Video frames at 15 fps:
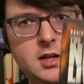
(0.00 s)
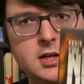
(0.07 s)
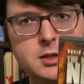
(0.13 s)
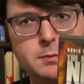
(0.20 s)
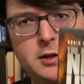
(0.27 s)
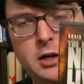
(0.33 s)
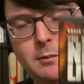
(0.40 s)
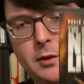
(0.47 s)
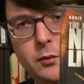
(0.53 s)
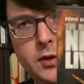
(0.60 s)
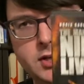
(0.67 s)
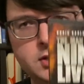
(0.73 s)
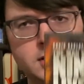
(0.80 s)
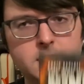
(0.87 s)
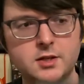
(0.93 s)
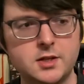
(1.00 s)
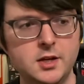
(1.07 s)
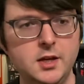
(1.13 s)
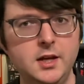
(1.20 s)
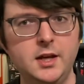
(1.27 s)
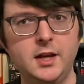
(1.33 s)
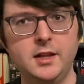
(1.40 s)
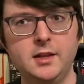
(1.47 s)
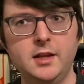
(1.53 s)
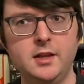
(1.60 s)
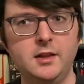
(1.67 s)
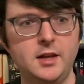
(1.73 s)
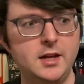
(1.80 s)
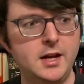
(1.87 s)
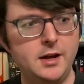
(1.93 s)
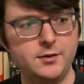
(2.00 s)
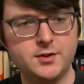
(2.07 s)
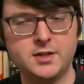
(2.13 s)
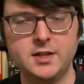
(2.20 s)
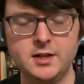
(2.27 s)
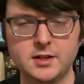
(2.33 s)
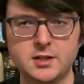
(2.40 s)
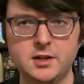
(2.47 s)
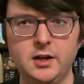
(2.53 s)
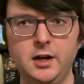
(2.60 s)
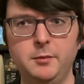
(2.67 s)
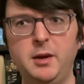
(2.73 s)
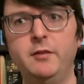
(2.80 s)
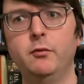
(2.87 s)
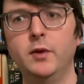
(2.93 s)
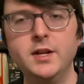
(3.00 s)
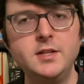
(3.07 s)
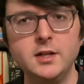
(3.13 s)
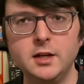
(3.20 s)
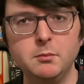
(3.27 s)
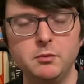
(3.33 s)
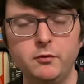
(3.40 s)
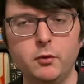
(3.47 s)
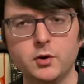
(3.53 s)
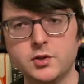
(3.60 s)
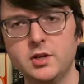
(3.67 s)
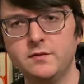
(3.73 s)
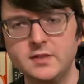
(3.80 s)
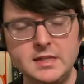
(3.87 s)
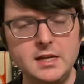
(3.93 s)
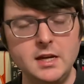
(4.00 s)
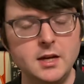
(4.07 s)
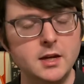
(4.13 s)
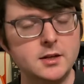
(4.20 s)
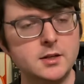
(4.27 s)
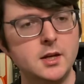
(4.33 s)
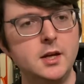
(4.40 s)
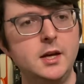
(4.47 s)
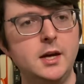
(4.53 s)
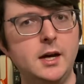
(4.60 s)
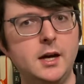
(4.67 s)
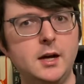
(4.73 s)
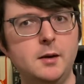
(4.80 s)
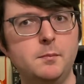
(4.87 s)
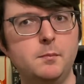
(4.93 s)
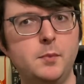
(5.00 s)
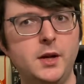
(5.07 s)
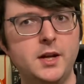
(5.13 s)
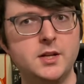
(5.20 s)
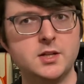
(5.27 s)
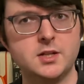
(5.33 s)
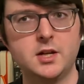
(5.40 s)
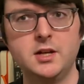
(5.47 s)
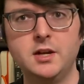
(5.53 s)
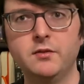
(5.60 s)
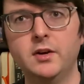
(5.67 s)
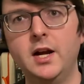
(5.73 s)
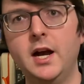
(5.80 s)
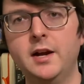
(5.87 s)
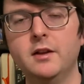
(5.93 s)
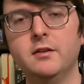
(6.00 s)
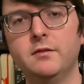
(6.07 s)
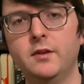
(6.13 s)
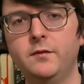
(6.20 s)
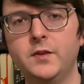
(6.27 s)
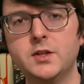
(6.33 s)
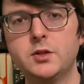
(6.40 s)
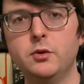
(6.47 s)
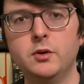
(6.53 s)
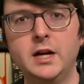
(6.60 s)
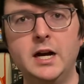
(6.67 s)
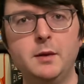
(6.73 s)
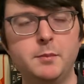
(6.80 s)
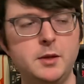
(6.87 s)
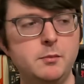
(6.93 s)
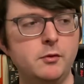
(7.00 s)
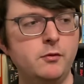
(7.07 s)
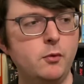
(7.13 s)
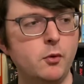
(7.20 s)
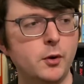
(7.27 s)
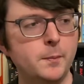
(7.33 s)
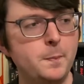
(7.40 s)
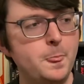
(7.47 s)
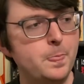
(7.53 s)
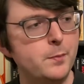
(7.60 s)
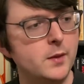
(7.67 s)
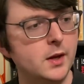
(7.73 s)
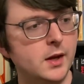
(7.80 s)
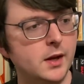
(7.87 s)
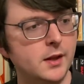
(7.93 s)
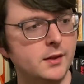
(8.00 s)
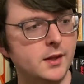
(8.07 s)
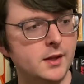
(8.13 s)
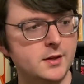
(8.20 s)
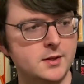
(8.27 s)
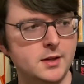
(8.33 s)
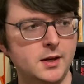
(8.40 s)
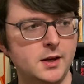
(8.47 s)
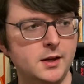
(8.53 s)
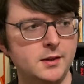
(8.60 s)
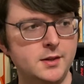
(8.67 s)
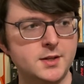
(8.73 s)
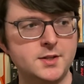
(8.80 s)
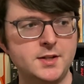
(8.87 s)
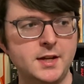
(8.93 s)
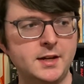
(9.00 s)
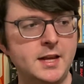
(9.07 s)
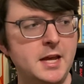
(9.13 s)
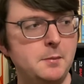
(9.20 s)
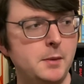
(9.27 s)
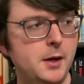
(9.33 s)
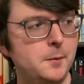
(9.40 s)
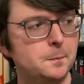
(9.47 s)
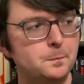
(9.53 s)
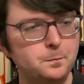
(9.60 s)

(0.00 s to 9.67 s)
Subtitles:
It's been on my wish list, and then they announced this. I've rented it before, so I've seen it, but I just had never gotten a physical copy before this set came out.